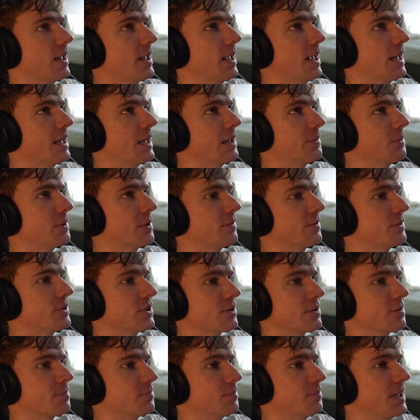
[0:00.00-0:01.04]
and he would have
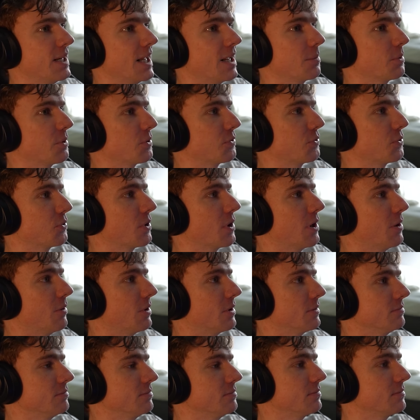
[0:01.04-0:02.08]
just been able to go
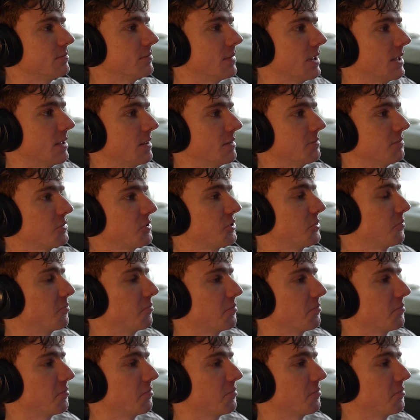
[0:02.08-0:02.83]
on and